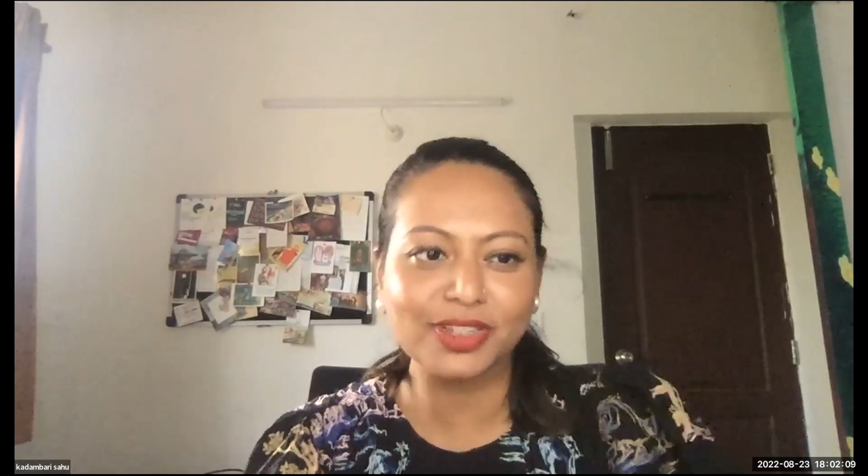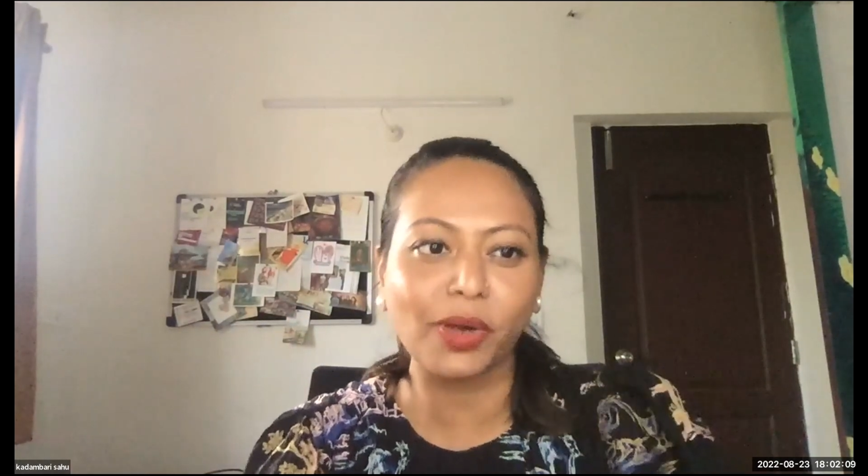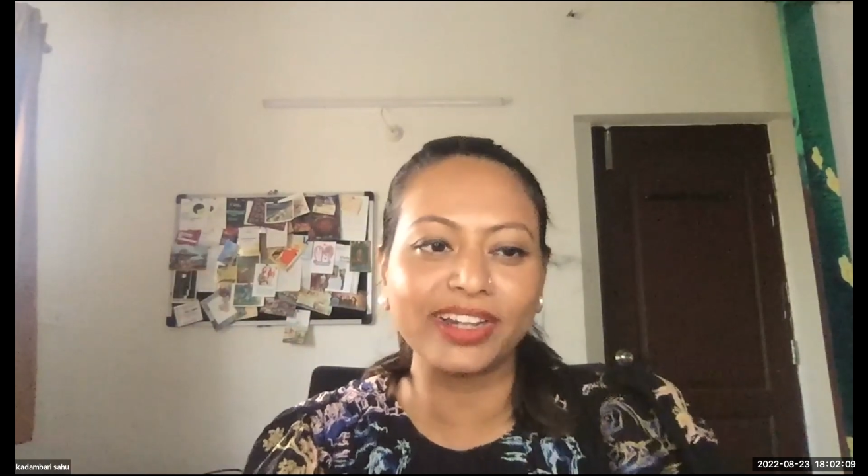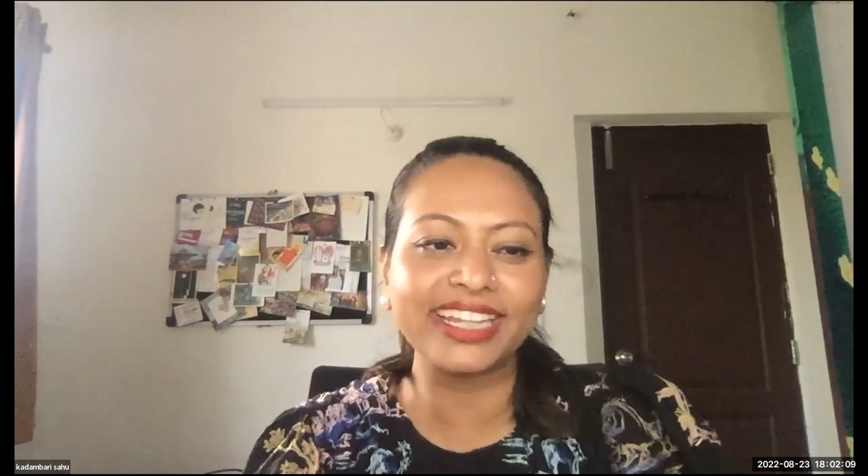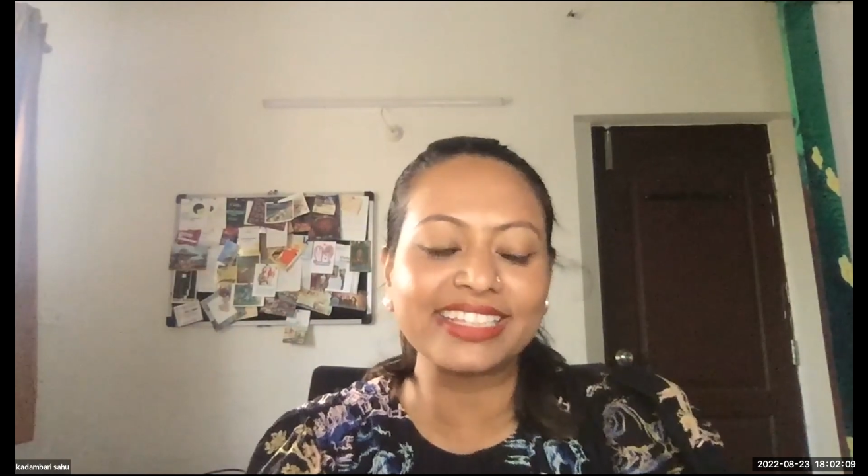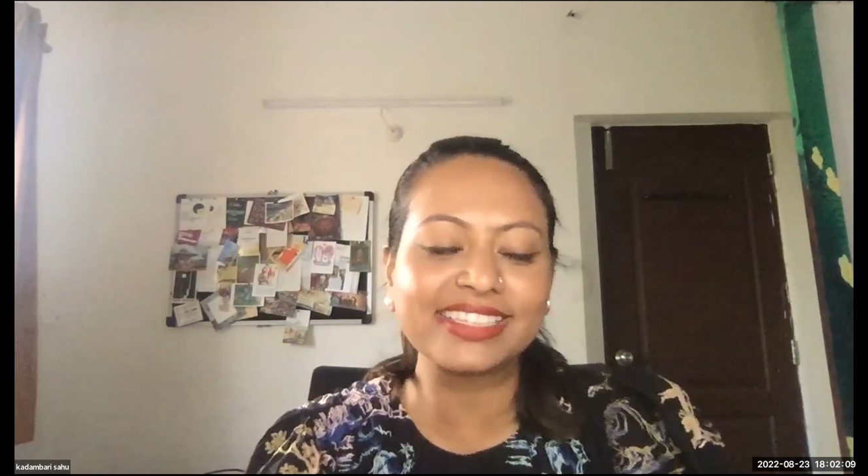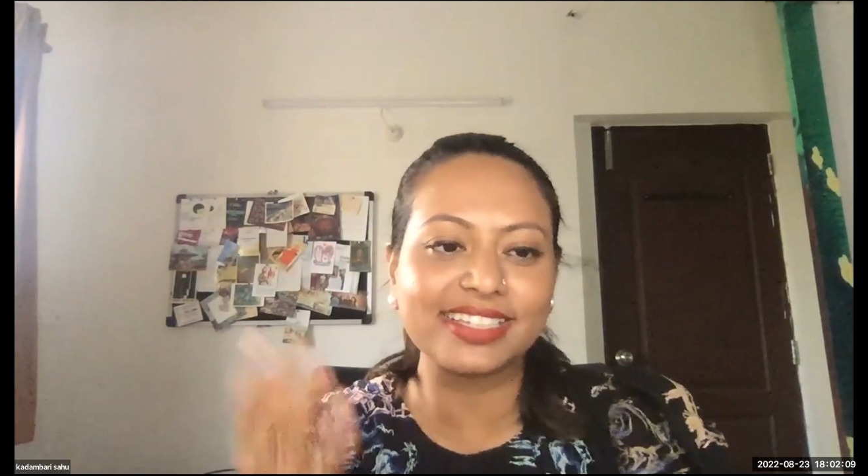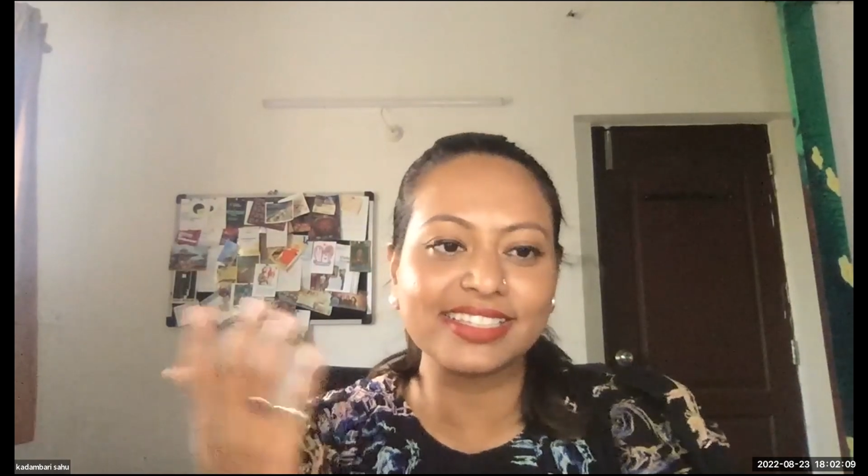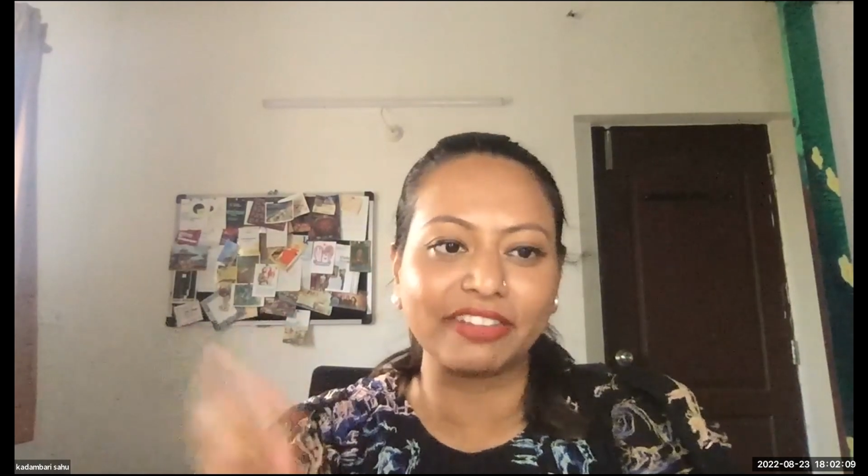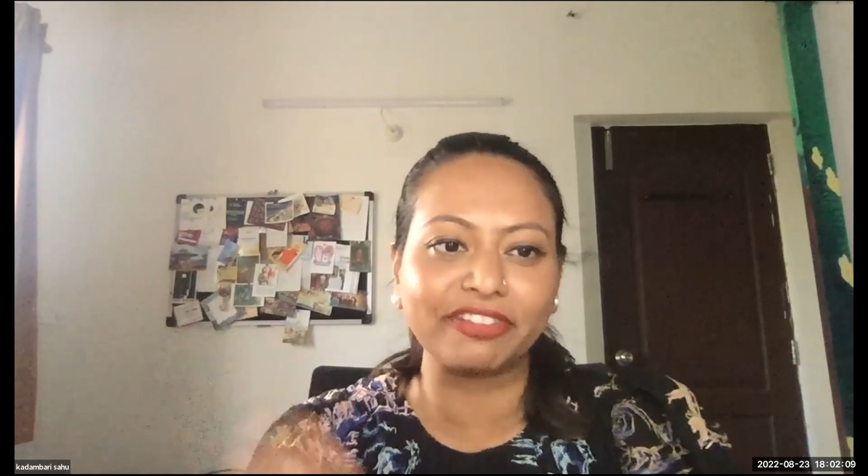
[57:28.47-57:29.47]
context
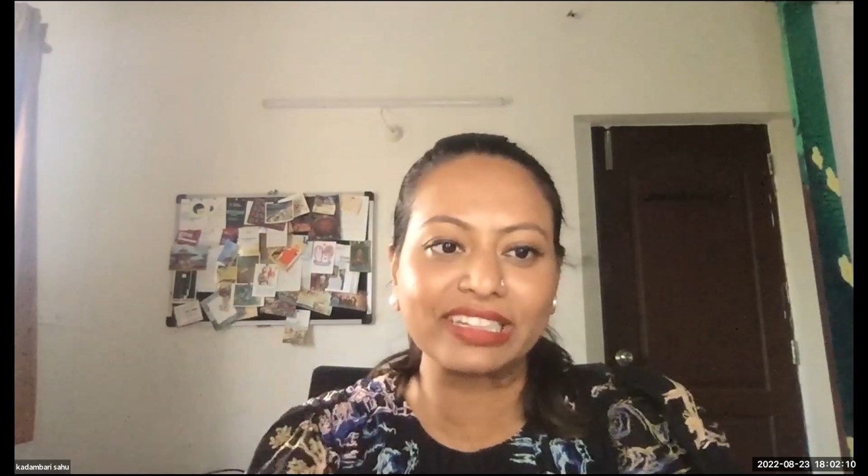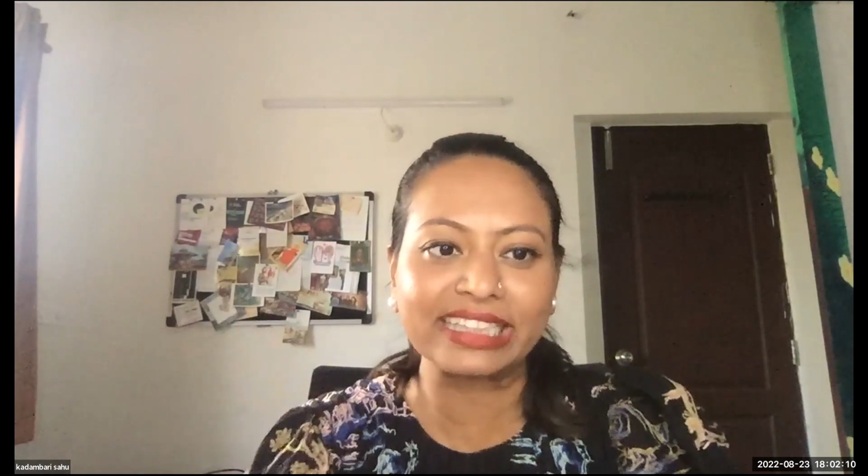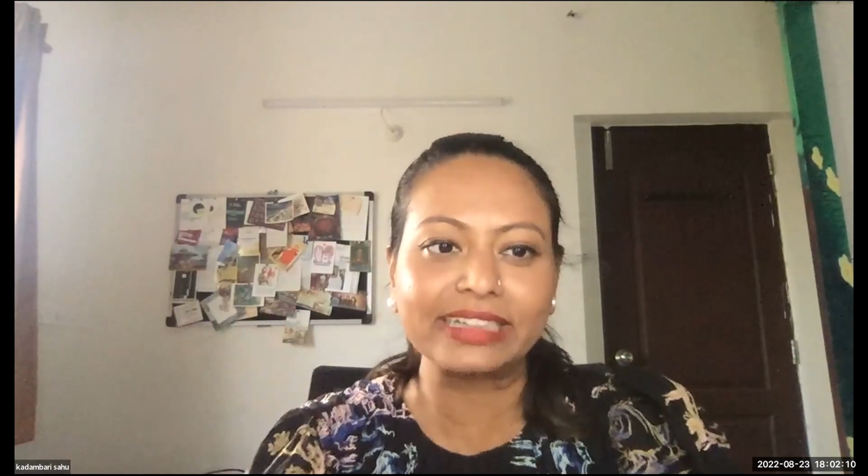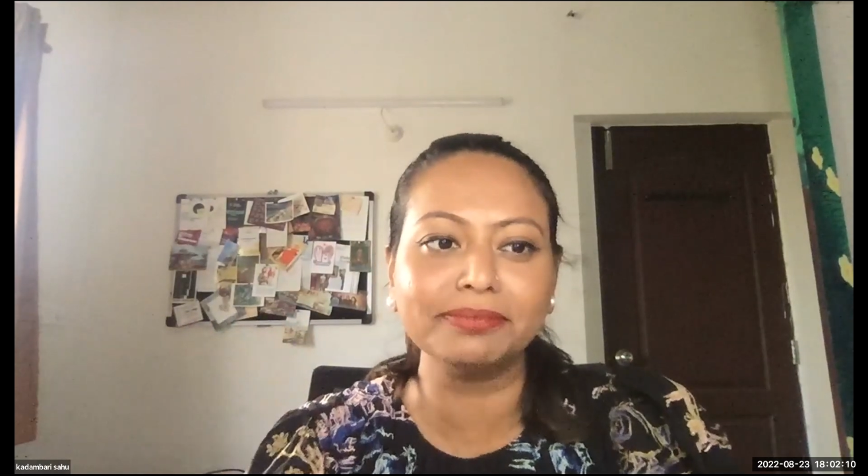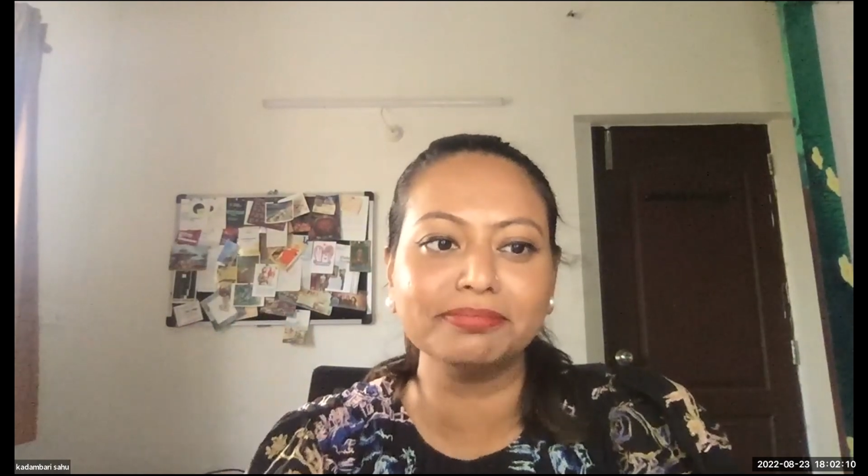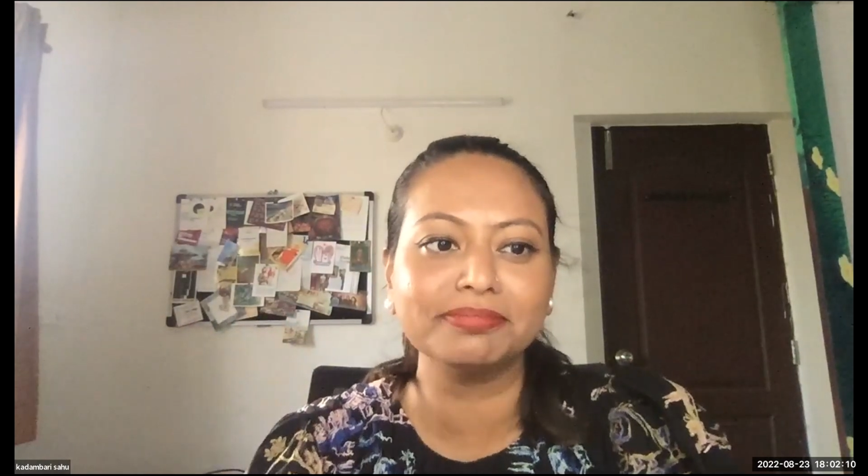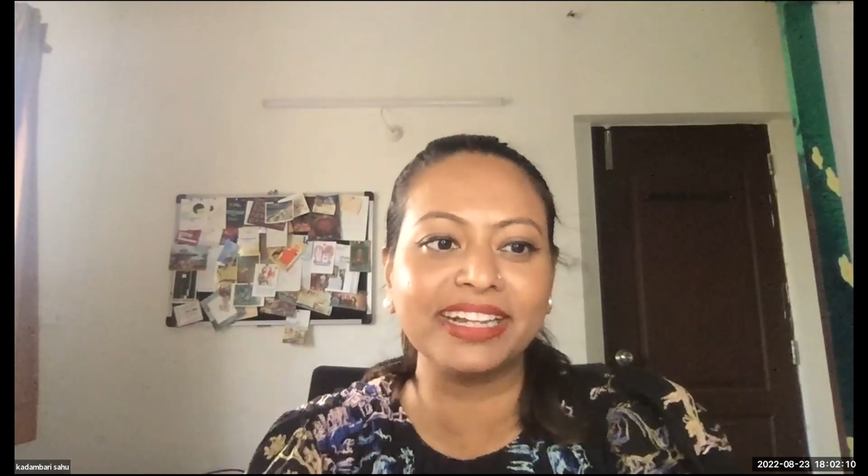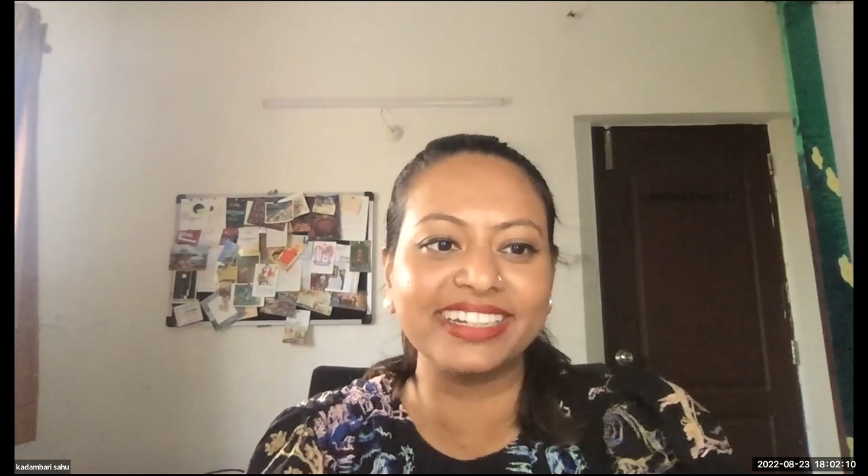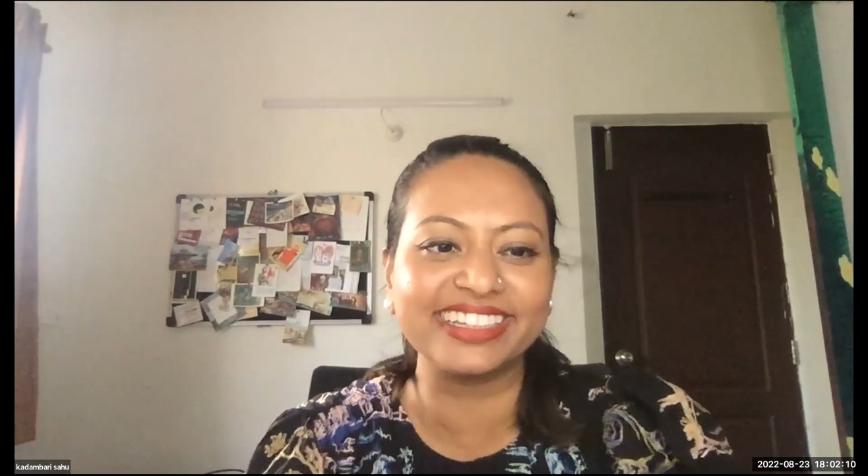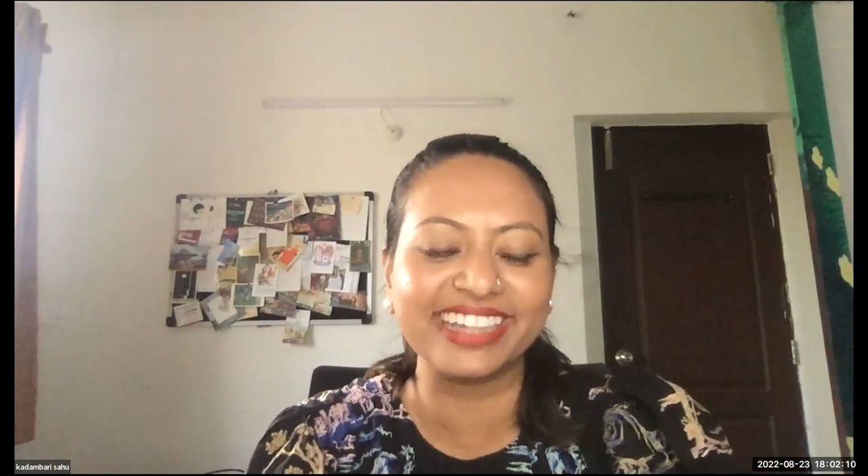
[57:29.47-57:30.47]
is everything.
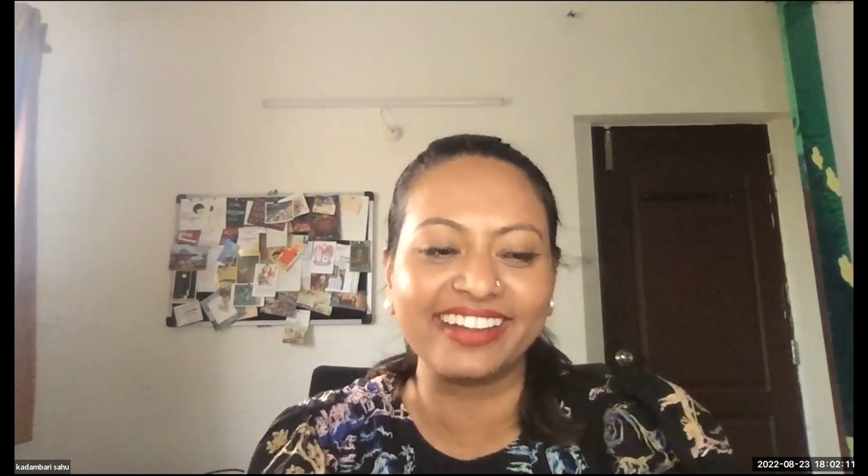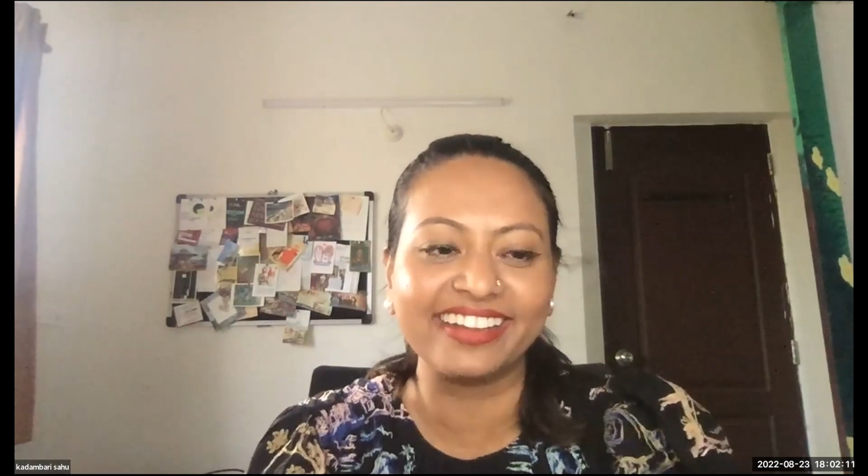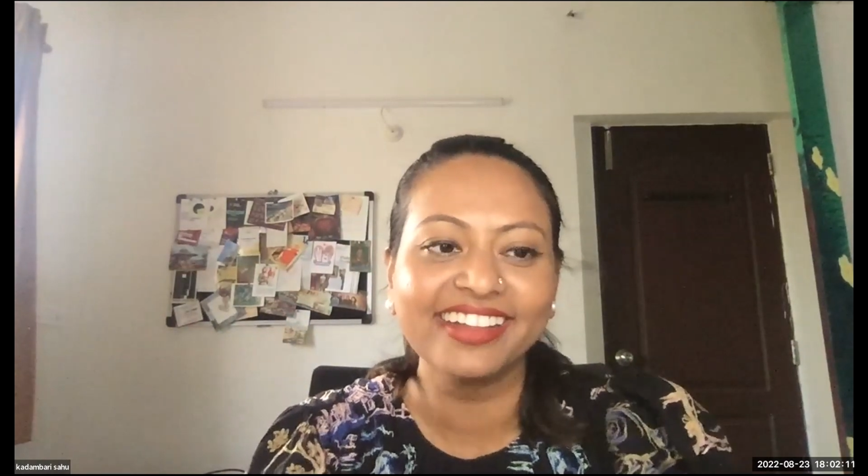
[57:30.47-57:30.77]
But yeah.